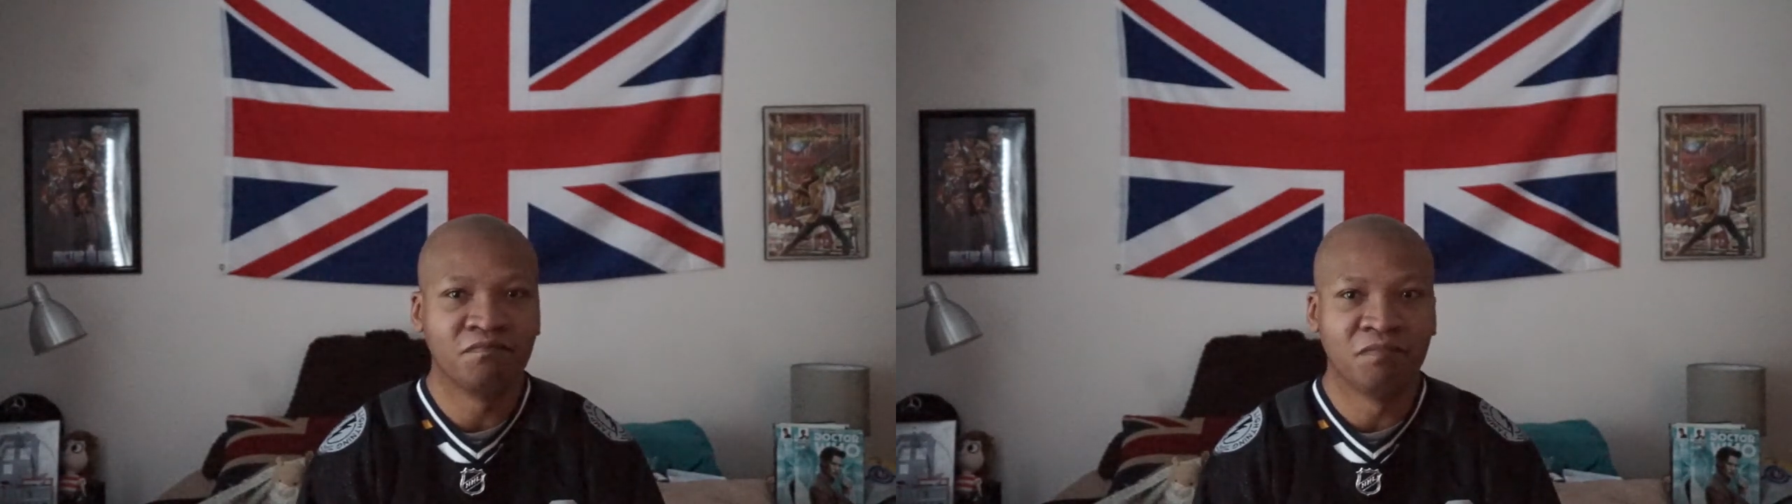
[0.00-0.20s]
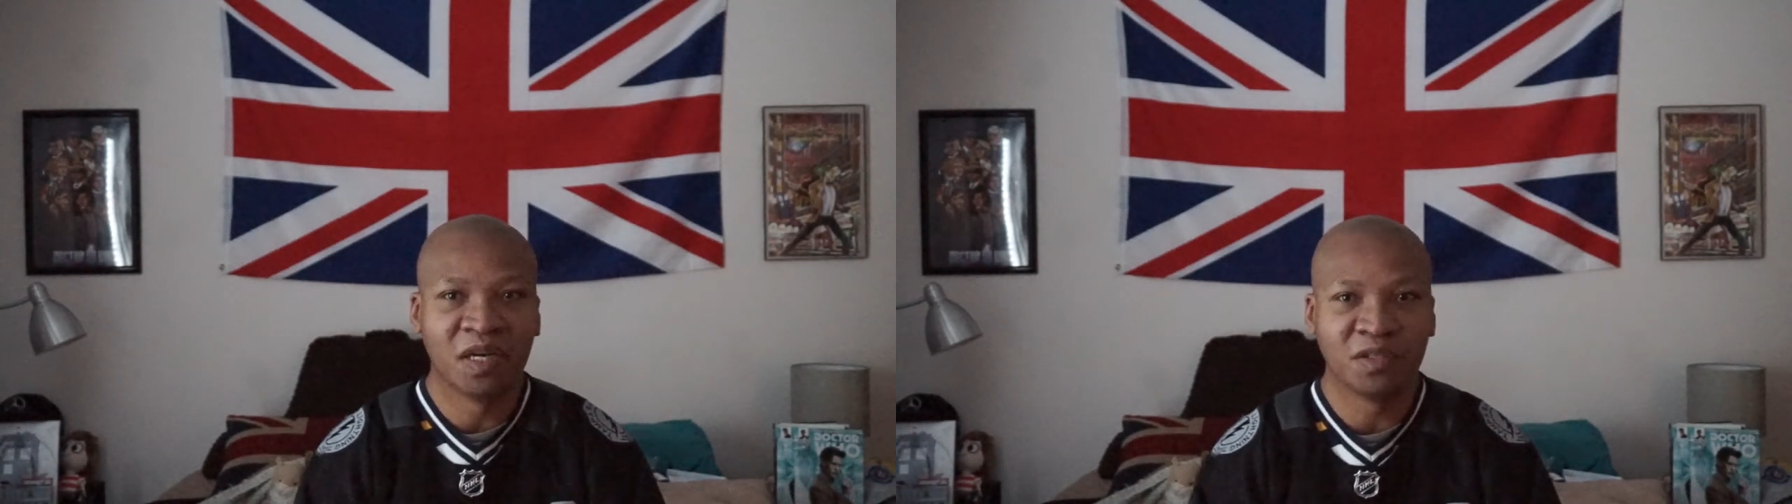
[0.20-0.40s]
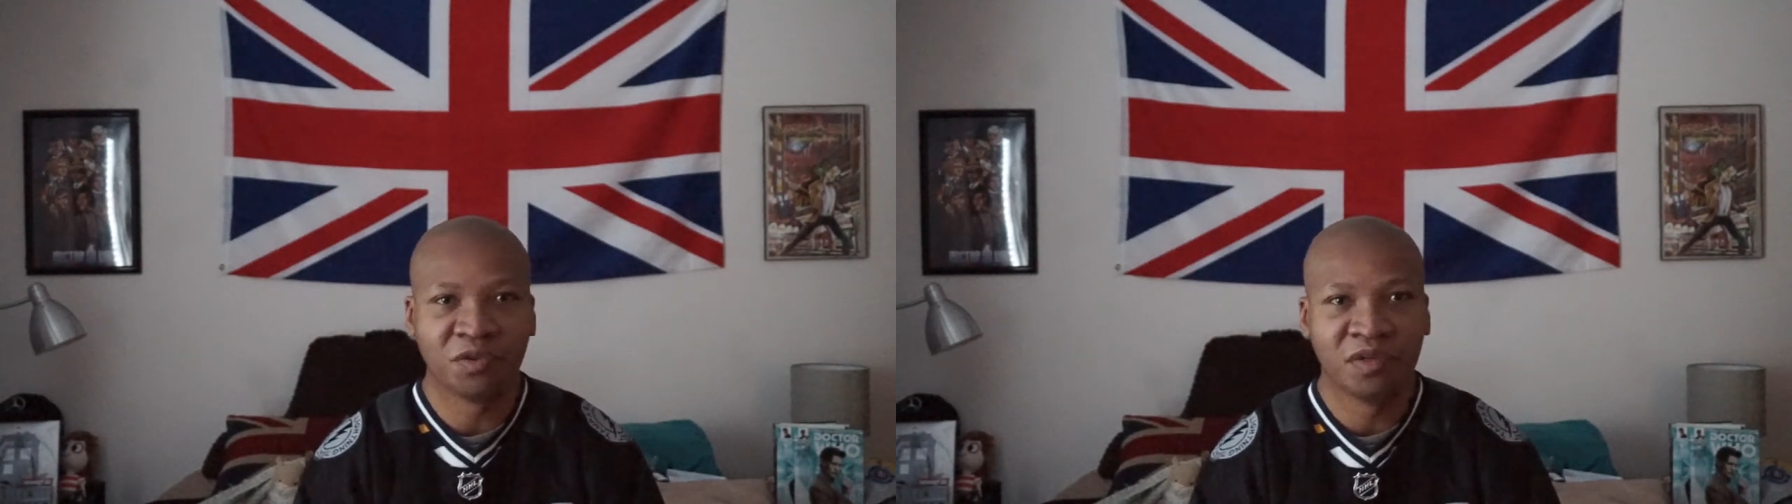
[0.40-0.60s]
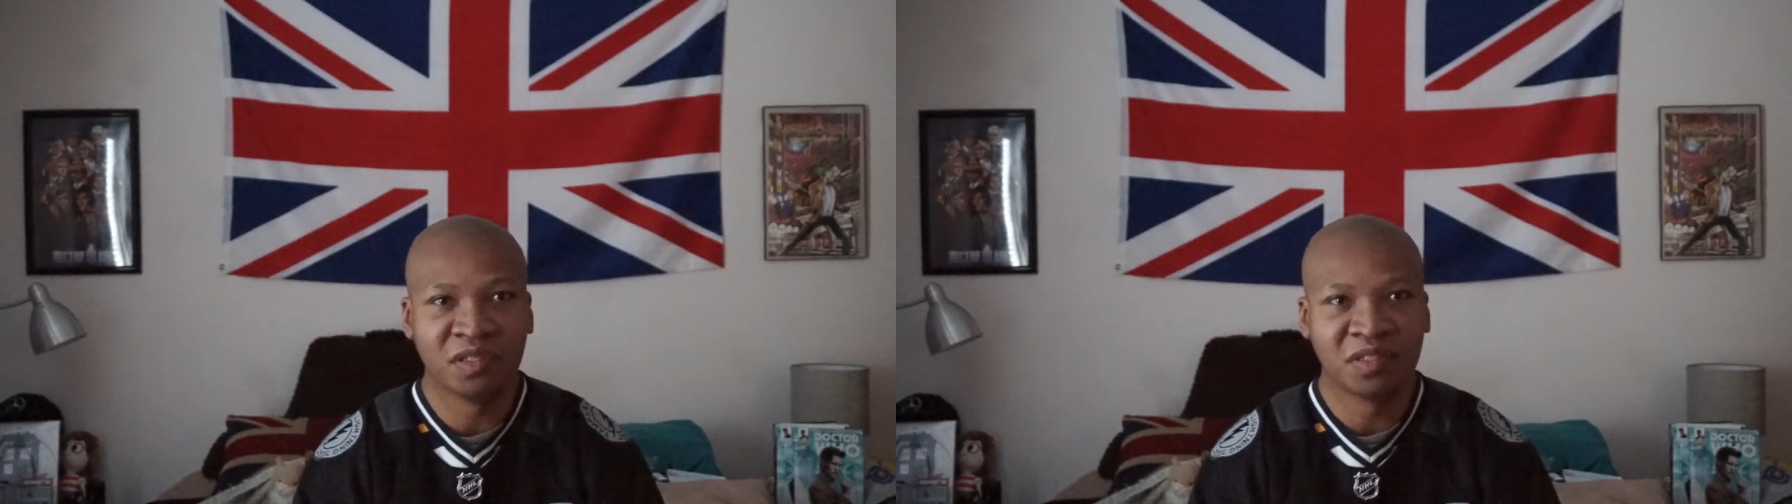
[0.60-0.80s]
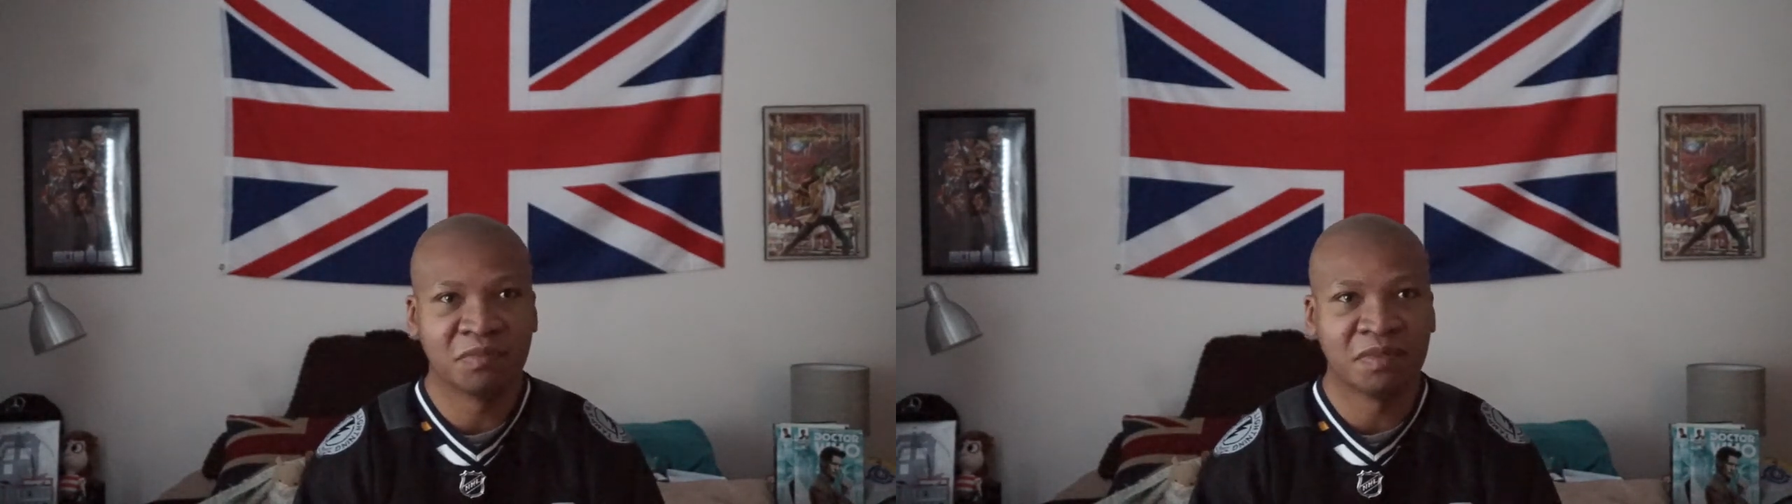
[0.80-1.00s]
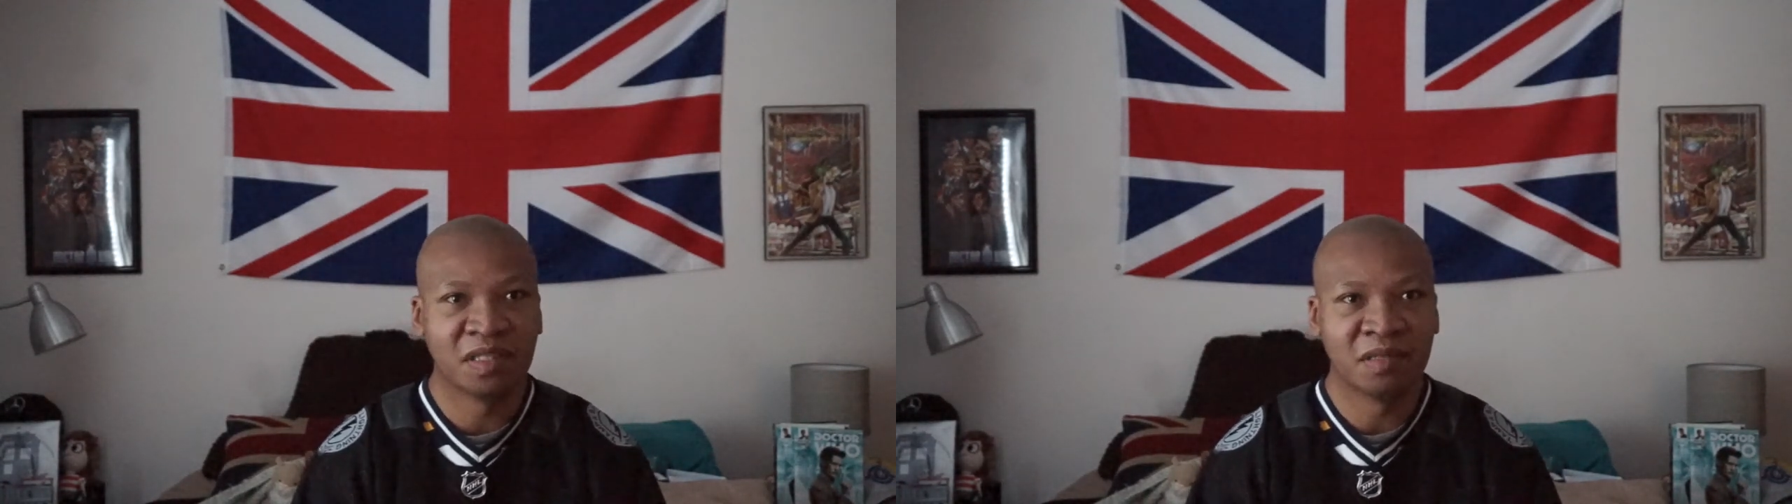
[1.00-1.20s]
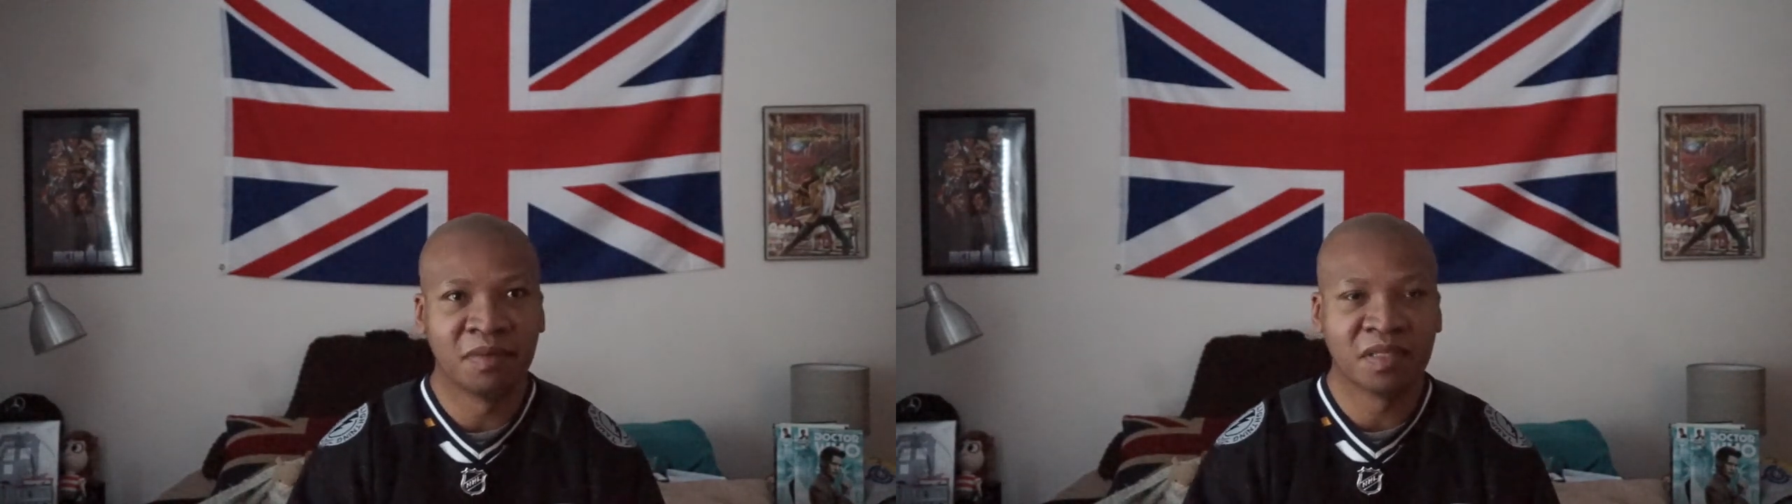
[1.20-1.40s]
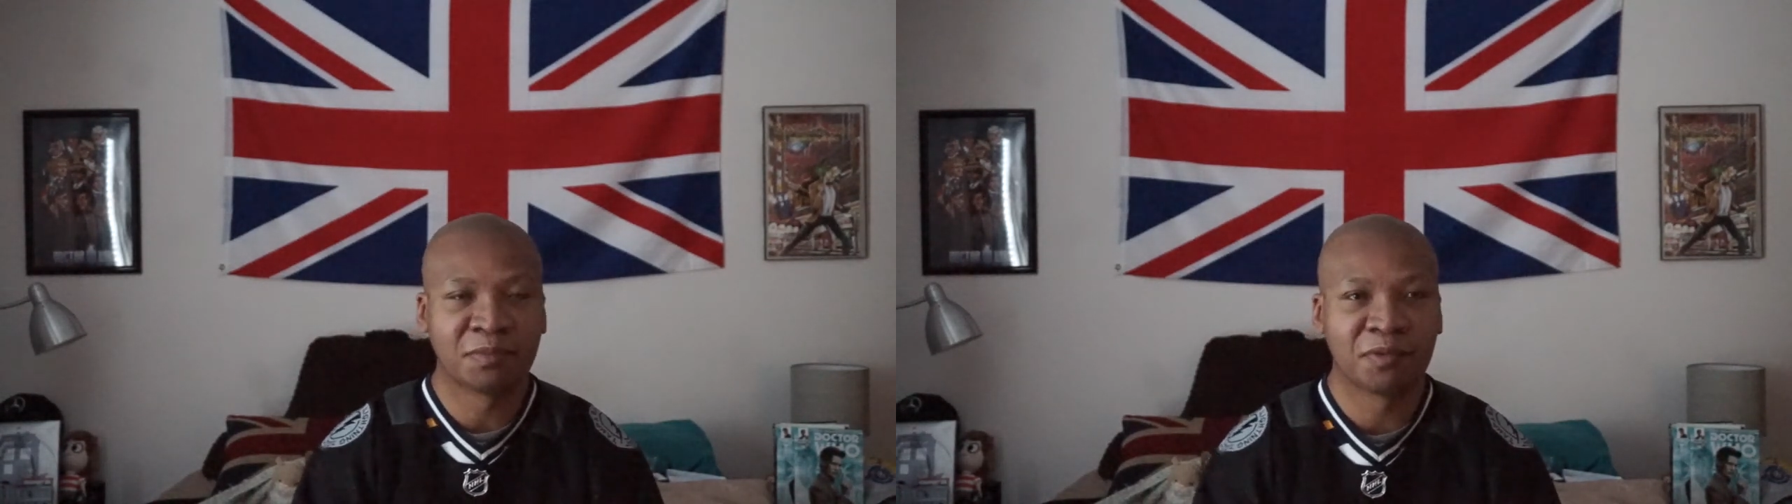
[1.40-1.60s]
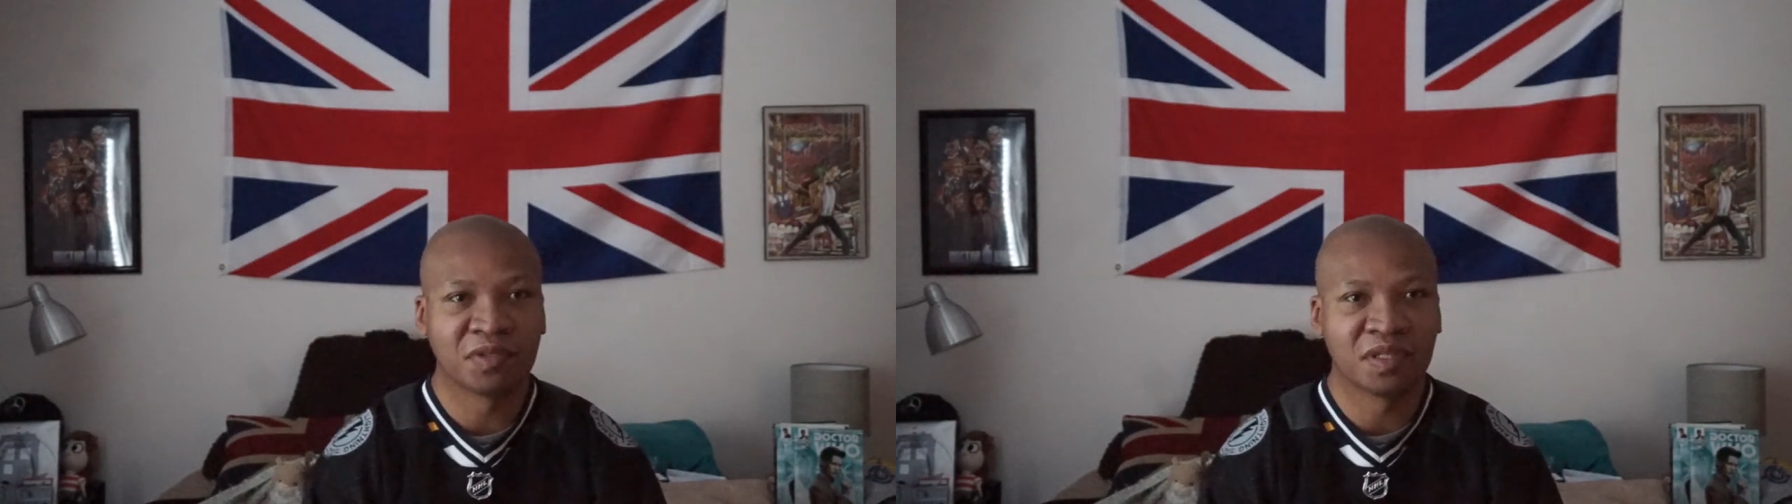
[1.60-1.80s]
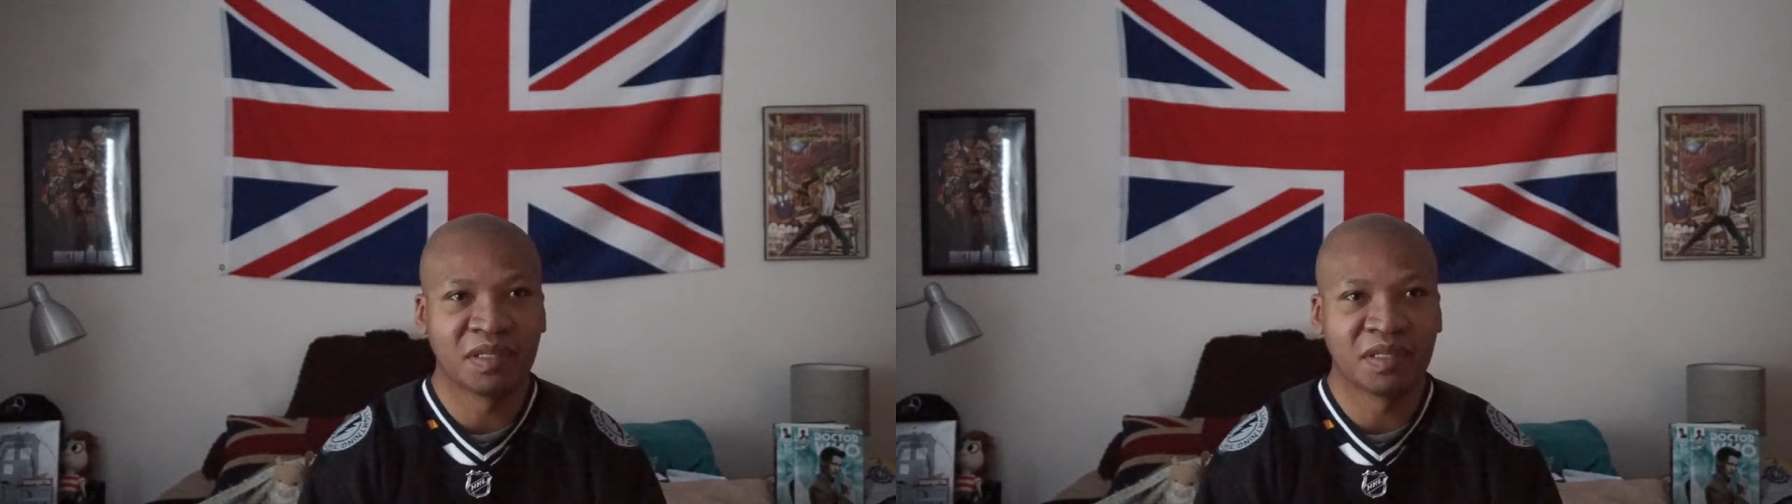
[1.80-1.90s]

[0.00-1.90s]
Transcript: my journey just to be the best person